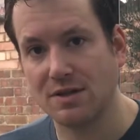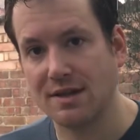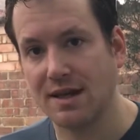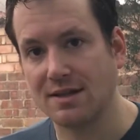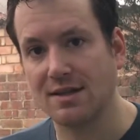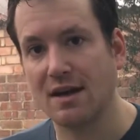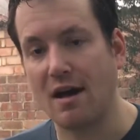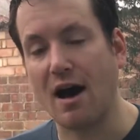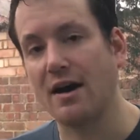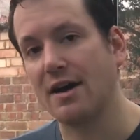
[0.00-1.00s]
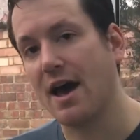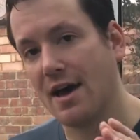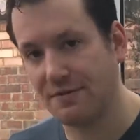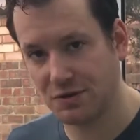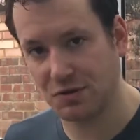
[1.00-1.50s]
which says, I
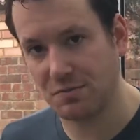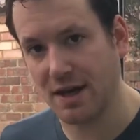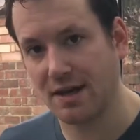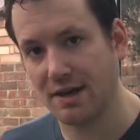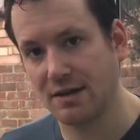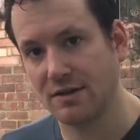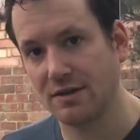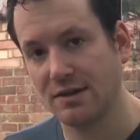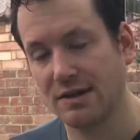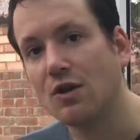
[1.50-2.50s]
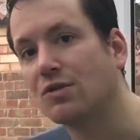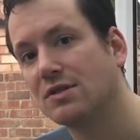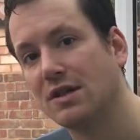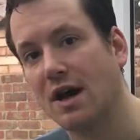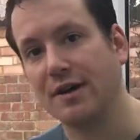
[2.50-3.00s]
have to make it,
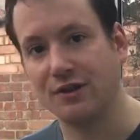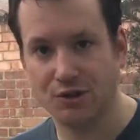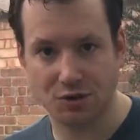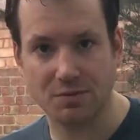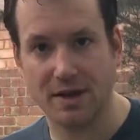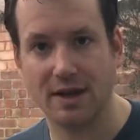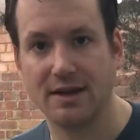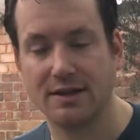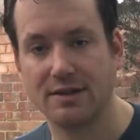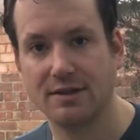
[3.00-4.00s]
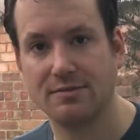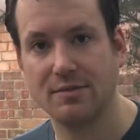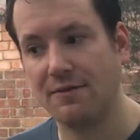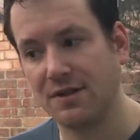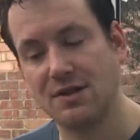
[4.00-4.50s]
not I should make it.
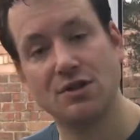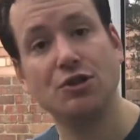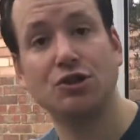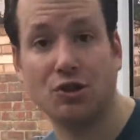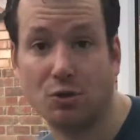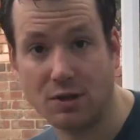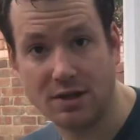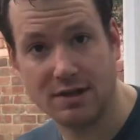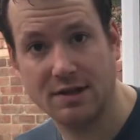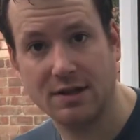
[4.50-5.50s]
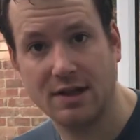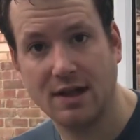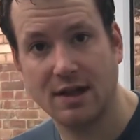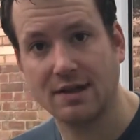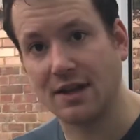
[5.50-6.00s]
If it's should,
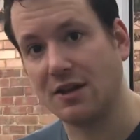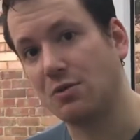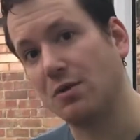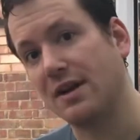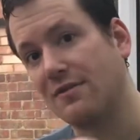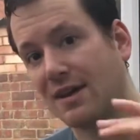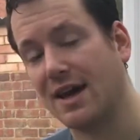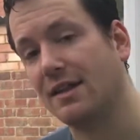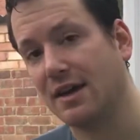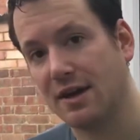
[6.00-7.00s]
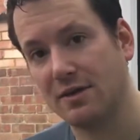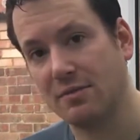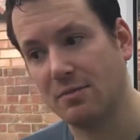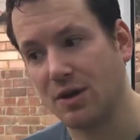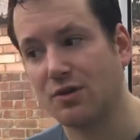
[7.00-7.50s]
then you will never get there
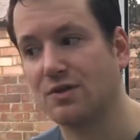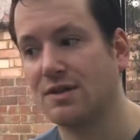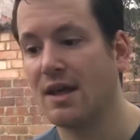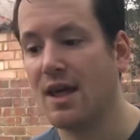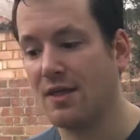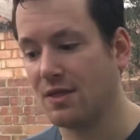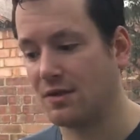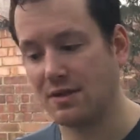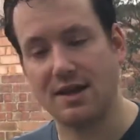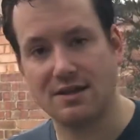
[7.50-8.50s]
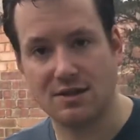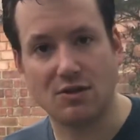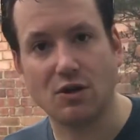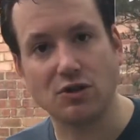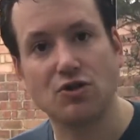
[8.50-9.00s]
because this
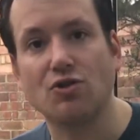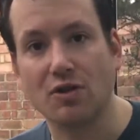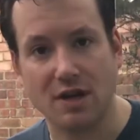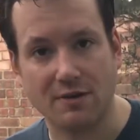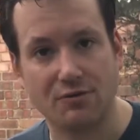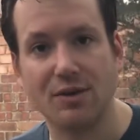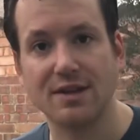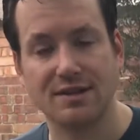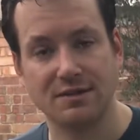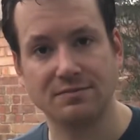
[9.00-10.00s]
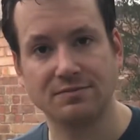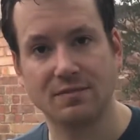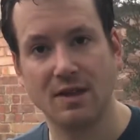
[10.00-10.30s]
is not strong enough reason.